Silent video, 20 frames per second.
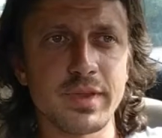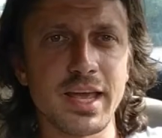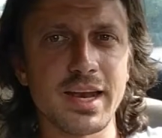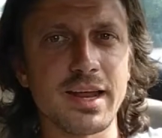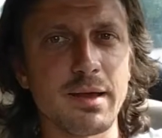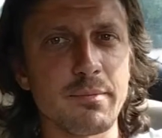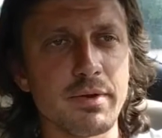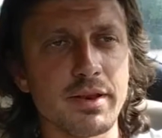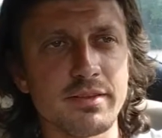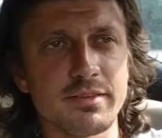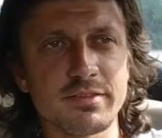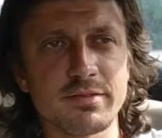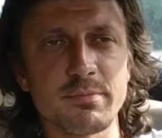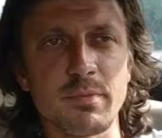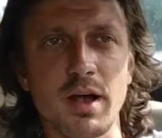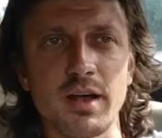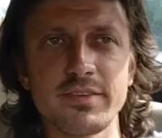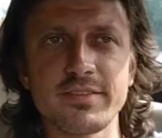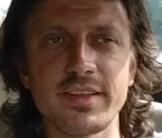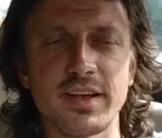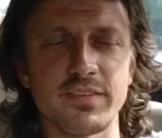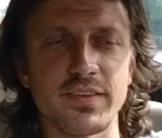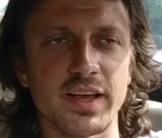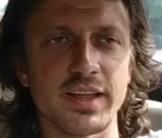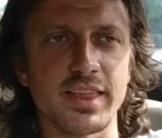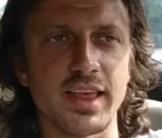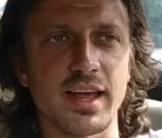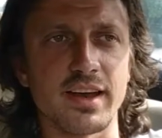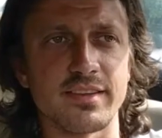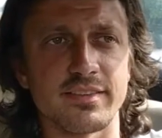And I mean, small stuff
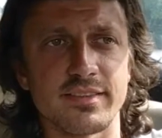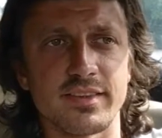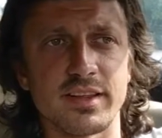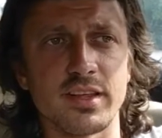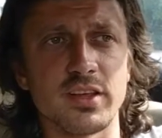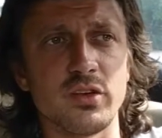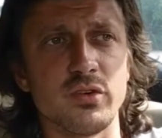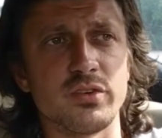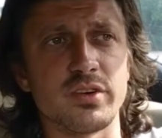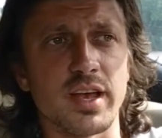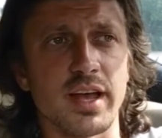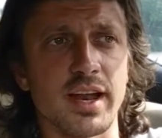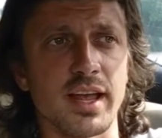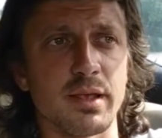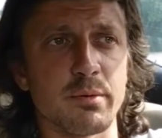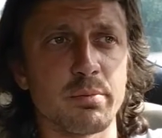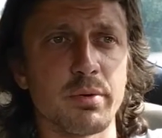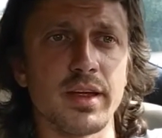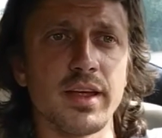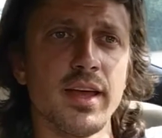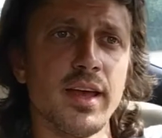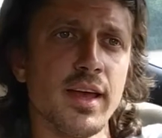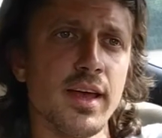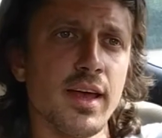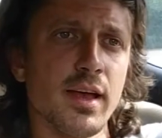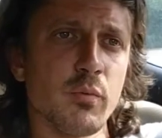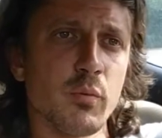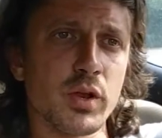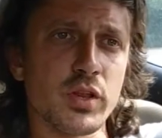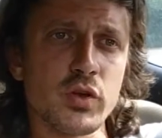like that isn't a huge headache, but
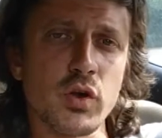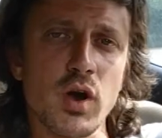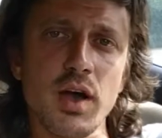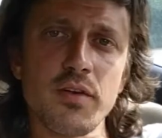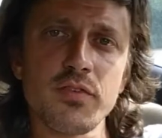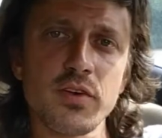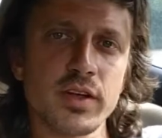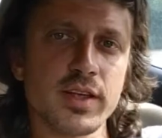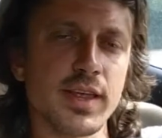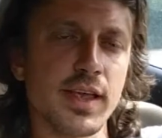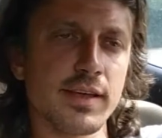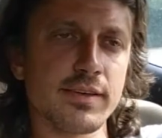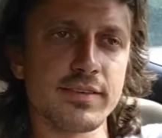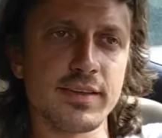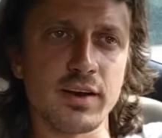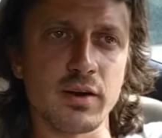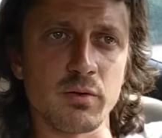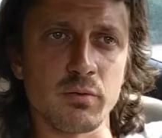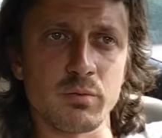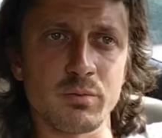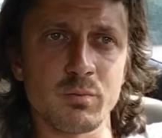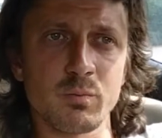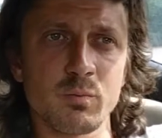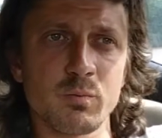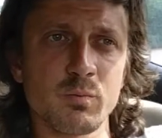when you offer gigs that are